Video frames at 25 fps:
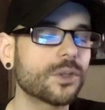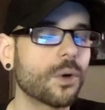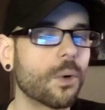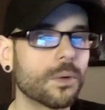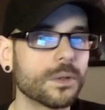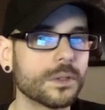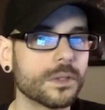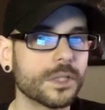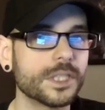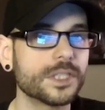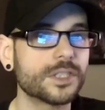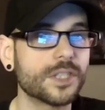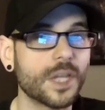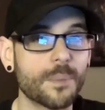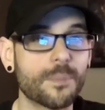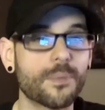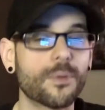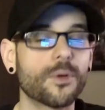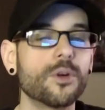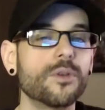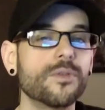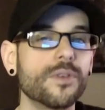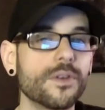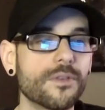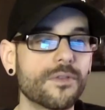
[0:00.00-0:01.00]
or at least a
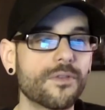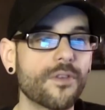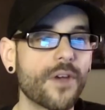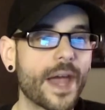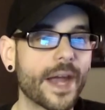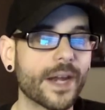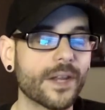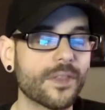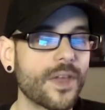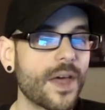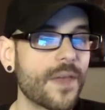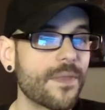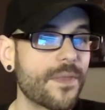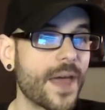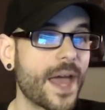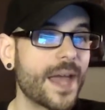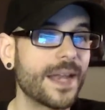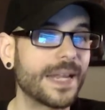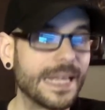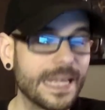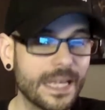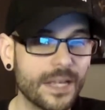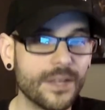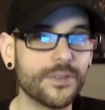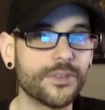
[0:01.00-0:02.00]
proven fact, that that
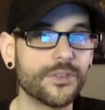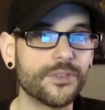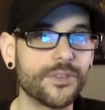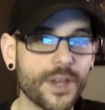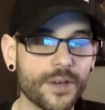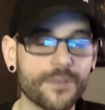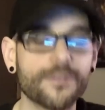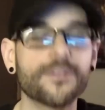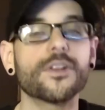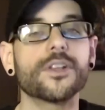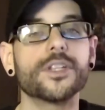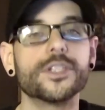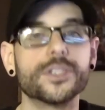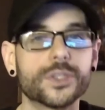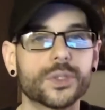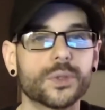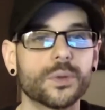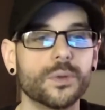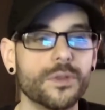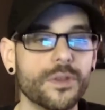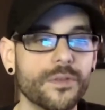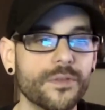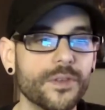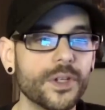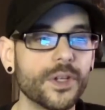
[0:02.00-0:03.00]
is definitely true
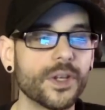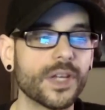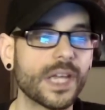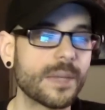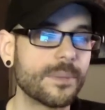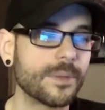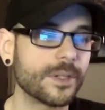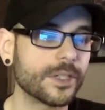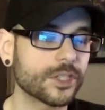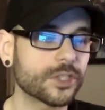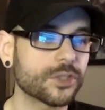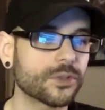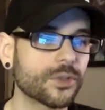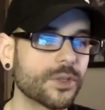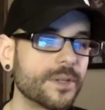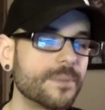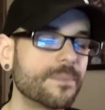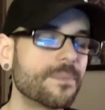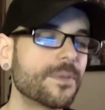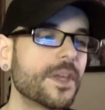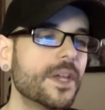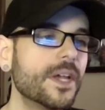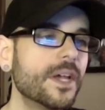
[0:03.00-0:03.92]
in the video game industry.